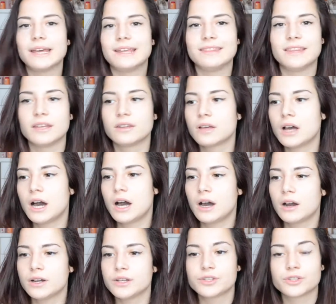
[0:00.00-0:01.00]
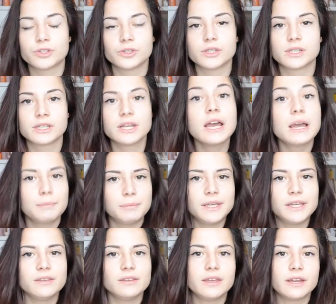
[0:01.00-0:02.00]
and that car is just
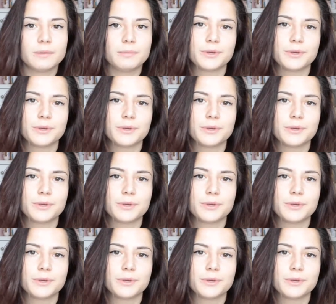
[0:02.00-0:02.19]
being there